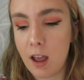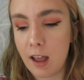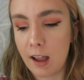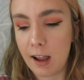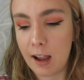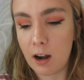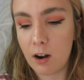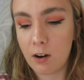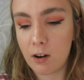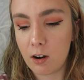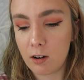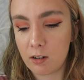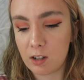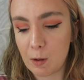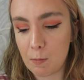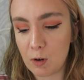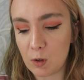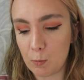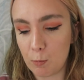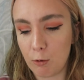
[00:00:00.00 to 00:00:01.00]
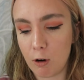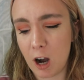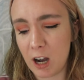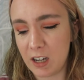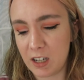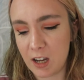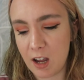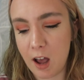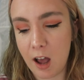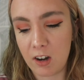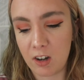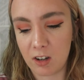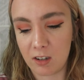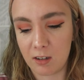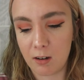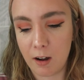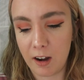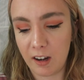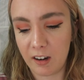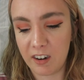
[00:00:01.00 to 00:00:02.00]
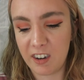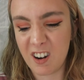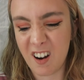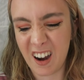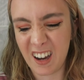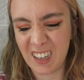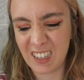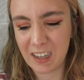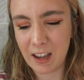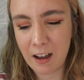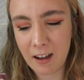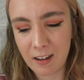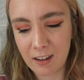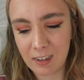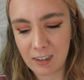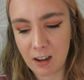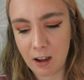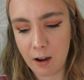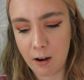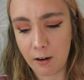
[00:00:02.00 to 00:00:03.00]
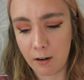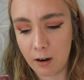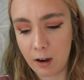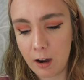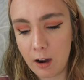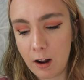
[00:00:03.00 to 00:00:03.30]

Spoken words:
it looks so much brighter and just like nicer, so